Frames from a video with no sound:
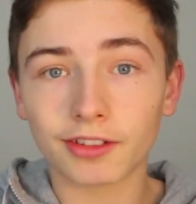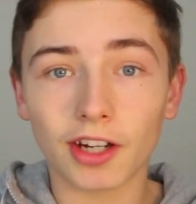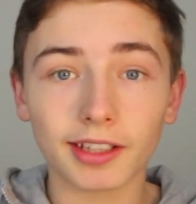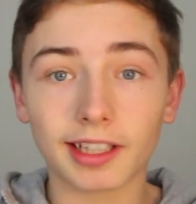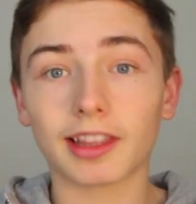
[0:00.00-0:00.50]

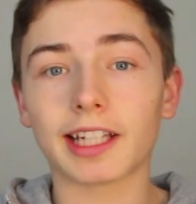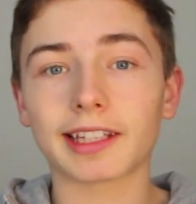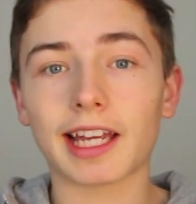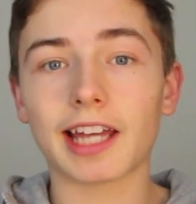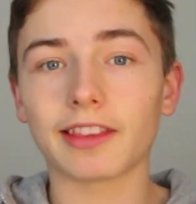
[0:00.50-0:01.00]
Don't
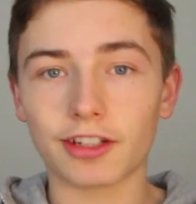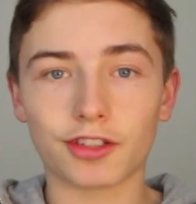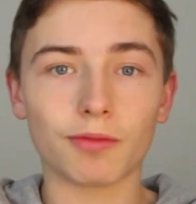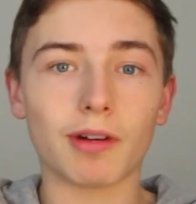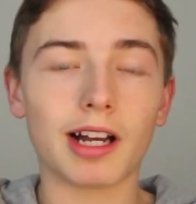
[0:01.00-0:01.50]
neglect that
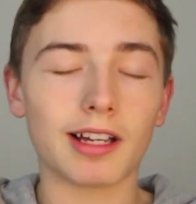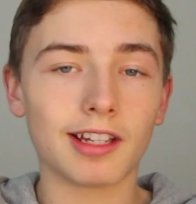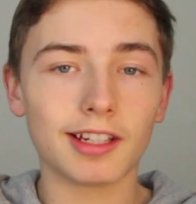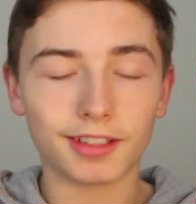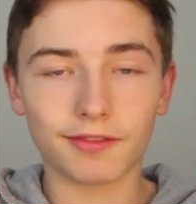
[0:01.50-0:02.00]
unless you
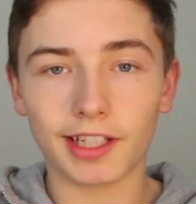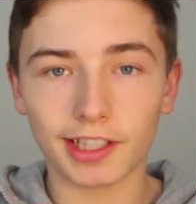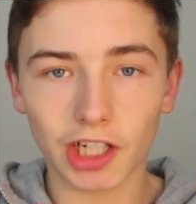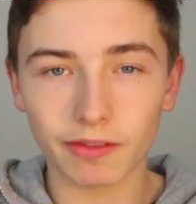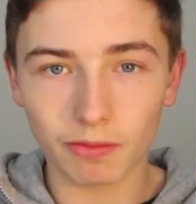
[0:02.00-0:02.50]
are
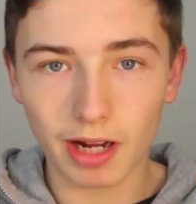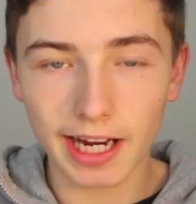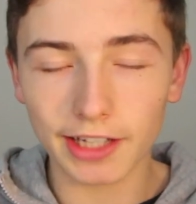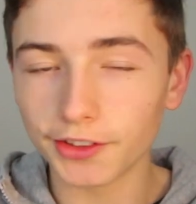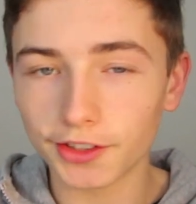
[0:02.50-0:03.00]
severely
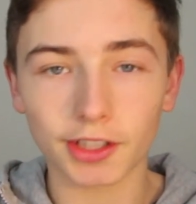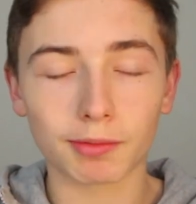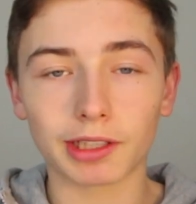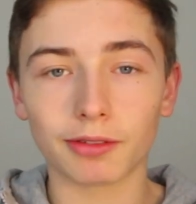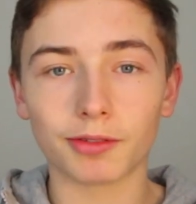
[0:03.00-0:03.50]
overweight and you just
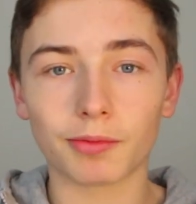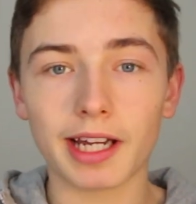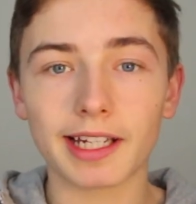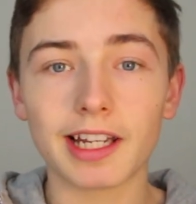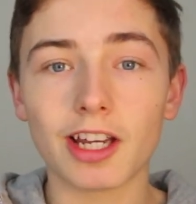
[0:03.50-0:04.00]
want to lose
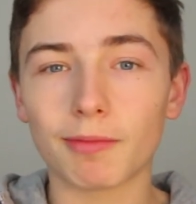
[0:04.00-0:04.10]
weight.